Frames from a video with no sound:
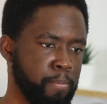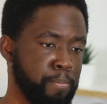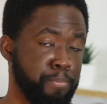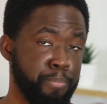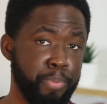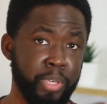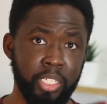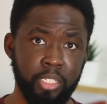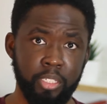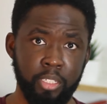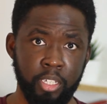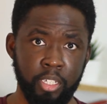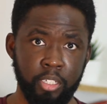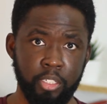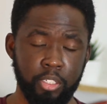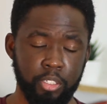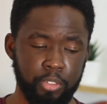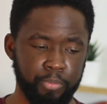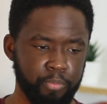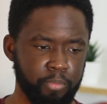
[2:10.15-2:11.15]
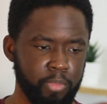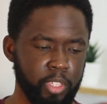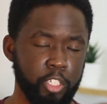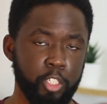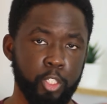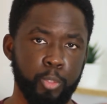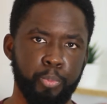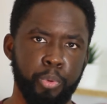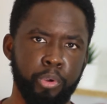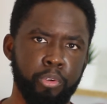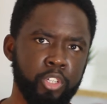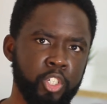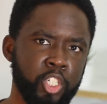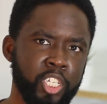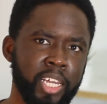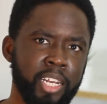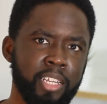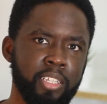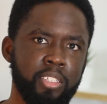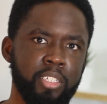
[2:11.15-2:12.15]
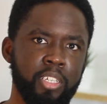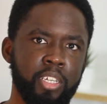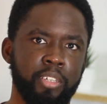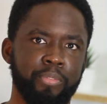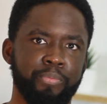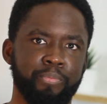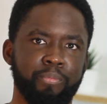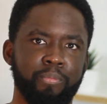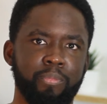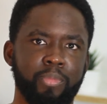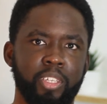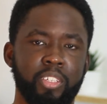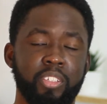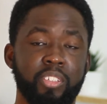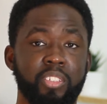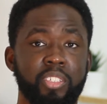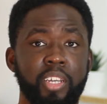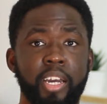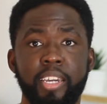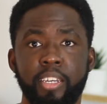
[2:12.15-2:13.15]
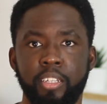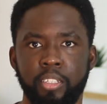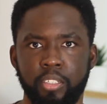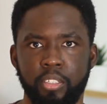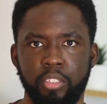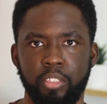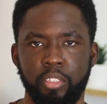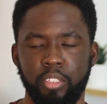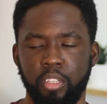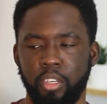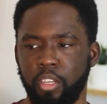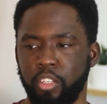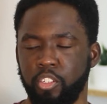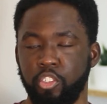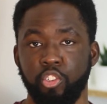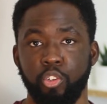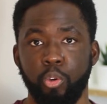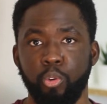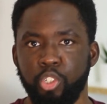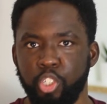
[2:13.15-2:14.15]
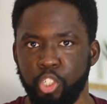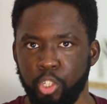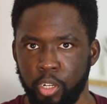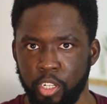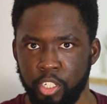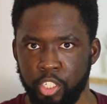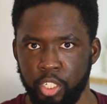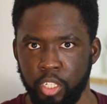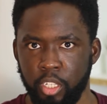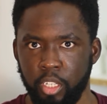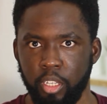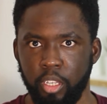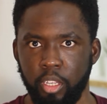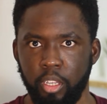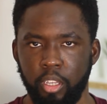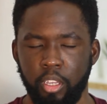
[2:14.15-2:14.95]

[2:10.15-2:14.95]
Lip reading: business, spirituality, science, sociology,